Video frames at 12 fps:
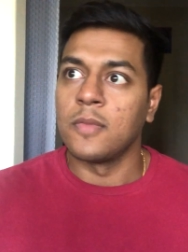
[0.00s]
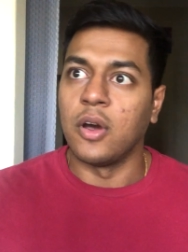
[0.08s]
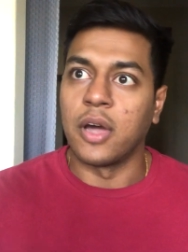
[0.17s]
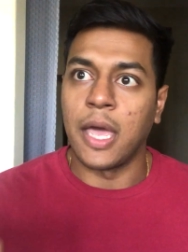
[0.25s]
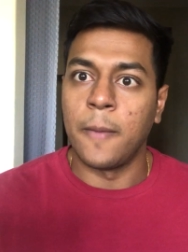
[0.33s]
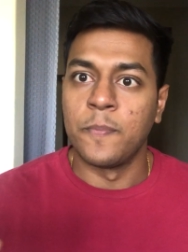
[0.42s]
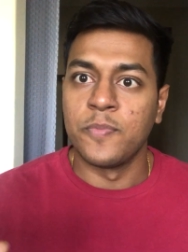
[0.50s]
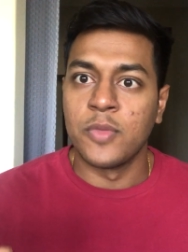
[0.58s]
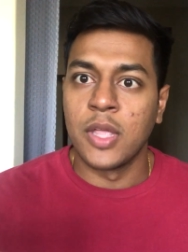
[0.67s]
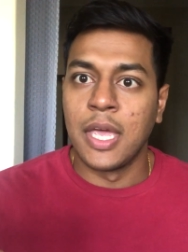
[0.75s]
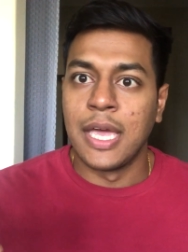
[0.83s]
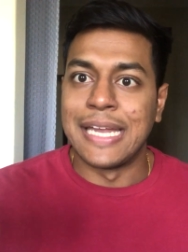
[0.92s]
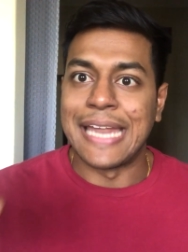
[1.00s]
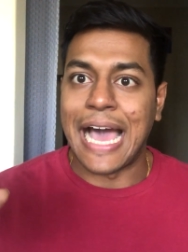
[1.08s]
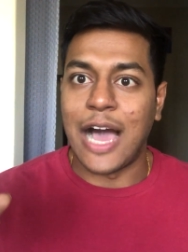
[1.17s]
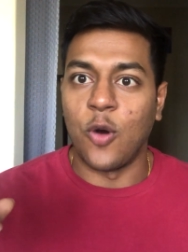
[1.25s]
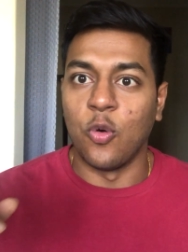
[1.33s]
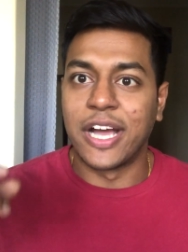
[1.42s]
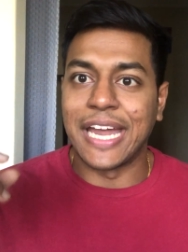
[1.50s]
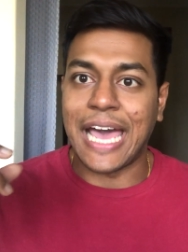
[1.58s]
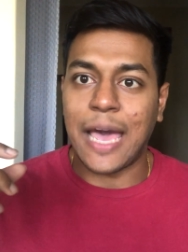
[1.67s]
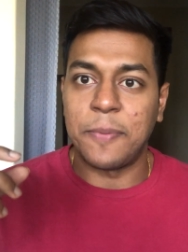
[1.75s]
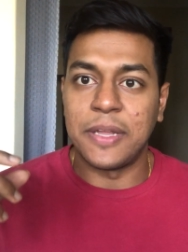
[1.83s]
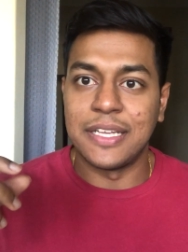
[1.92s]
Okay. Now, what could
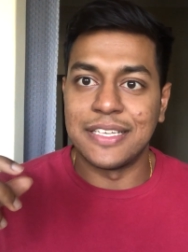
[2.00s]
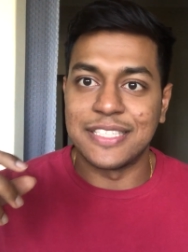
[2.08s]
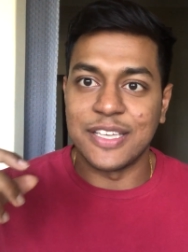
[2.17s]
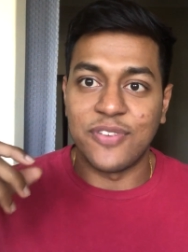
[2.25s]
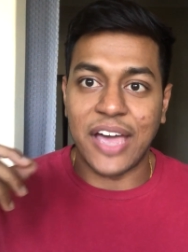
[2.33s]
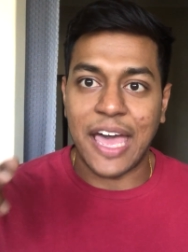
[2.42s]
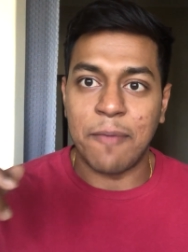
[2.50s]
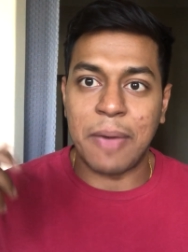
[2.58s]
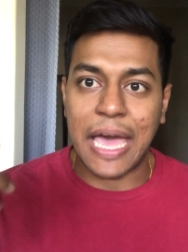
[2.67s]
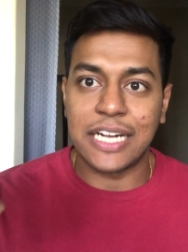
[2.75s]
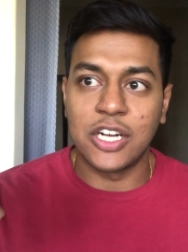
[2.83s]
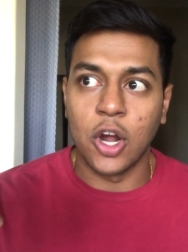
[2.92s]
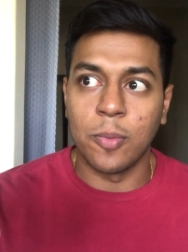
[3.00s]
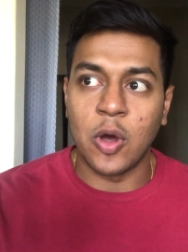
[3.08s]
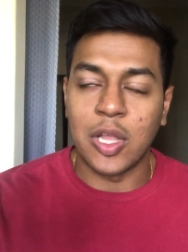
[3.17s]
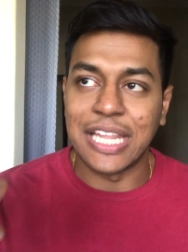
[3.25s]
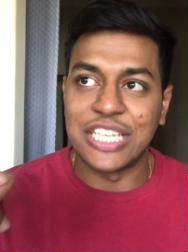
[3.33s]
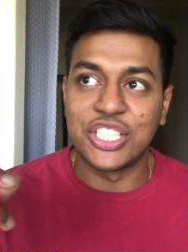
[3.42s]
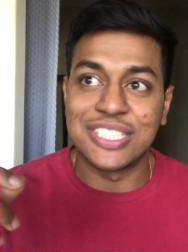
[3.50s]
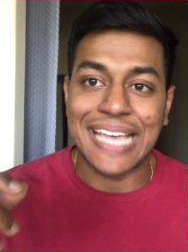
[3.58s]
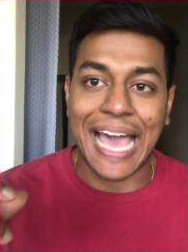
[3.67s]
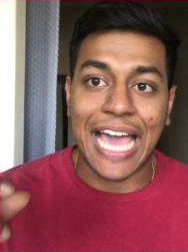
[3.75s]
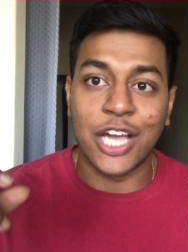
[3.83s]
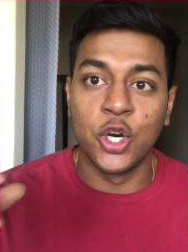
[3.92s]
happen is if I have bad karma, let's just
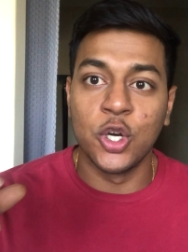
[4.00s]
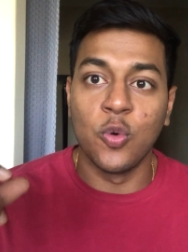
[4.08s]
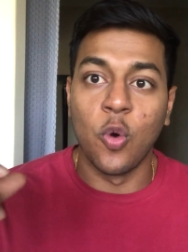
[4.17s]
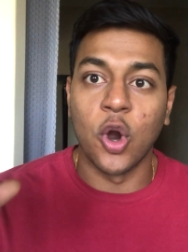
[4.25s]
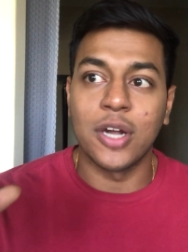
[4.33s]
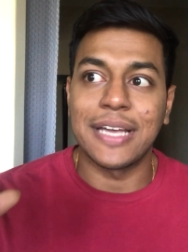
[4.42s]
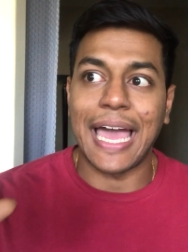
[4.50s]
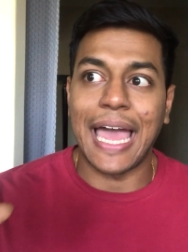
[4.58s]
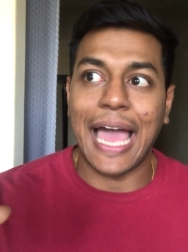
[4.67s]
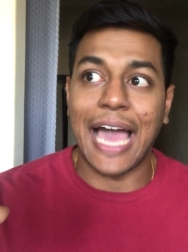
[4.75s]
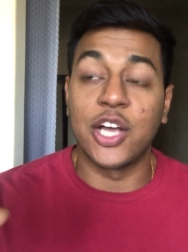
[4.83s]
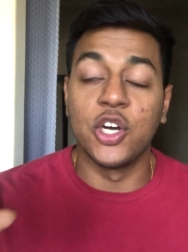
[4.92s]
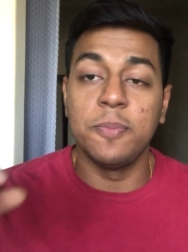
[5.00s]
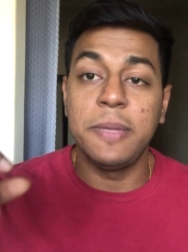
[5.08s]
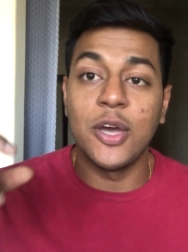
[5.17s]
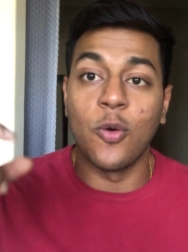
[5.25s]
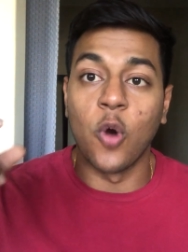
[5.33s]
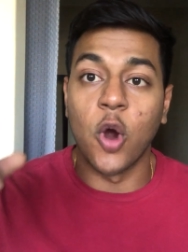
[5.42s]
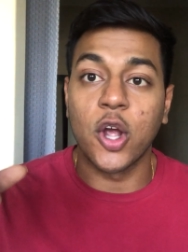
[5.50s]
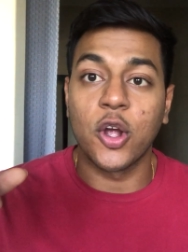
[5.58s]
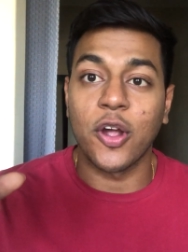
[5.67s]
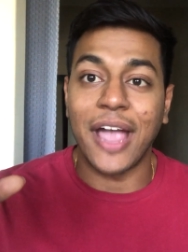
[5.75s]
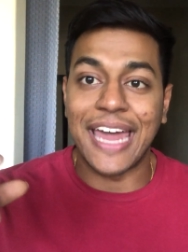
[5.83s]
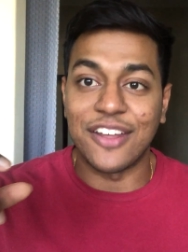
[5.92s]
say I could work, I could be a
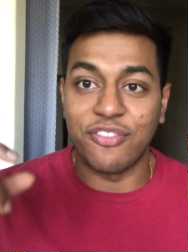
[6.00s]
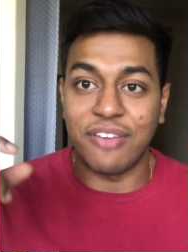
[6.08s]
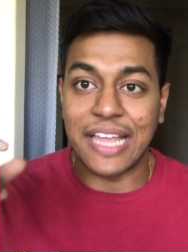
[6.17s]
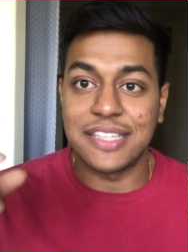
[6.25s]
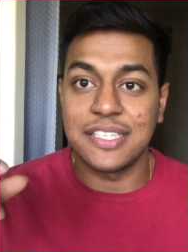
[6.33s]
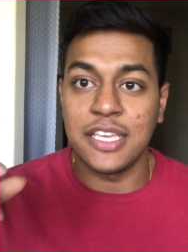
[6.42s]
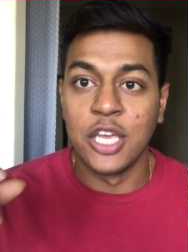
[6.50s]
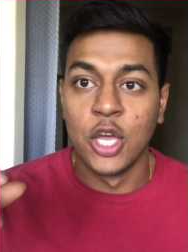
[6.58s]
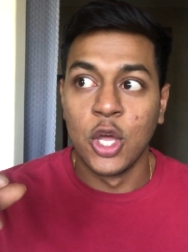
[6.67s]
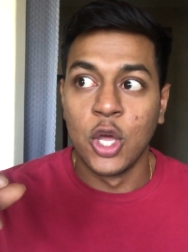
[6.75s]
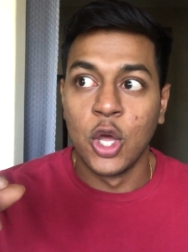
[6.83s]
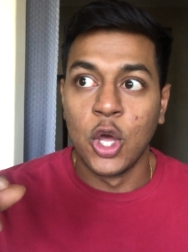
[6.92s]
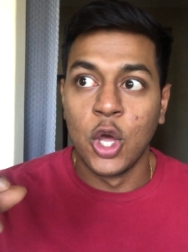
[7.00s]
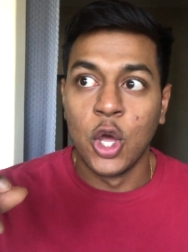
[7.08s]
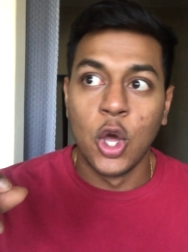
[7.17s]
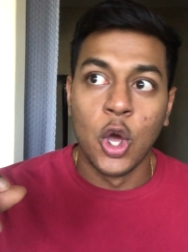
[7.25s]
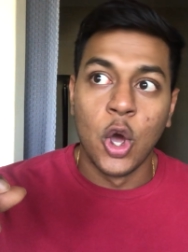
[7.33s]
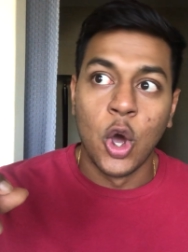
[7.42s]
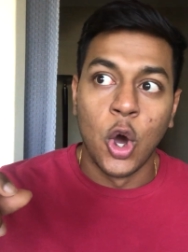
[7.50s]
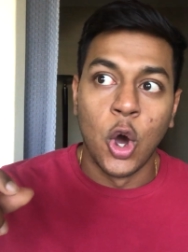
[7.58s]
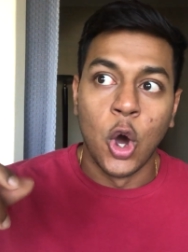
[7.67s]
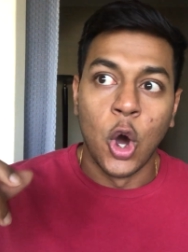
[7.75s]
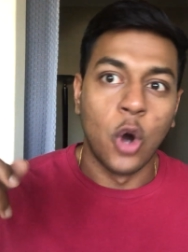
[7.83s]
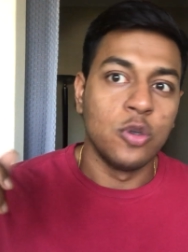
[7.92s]
worker at a fancy
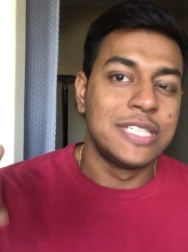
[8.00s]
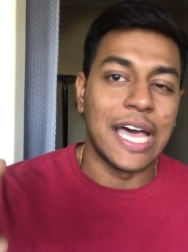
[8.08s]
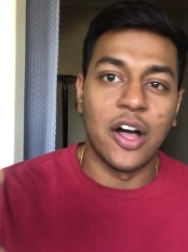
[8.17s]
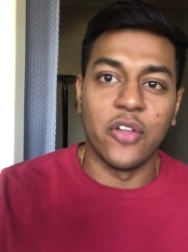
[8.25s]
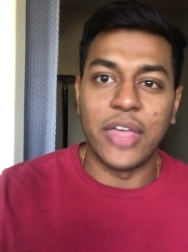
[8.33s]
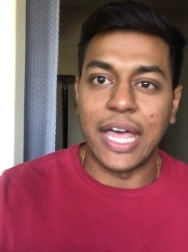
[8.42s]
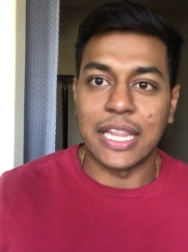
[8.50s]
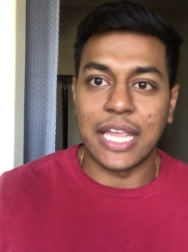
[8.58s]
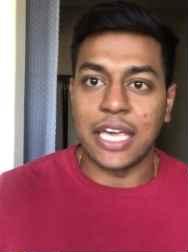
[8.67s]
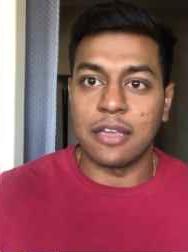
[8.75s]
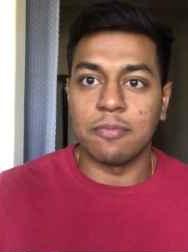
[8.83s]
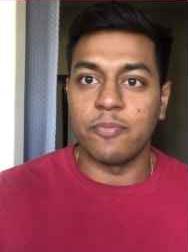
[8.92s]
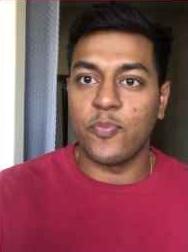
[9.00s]
hotel that like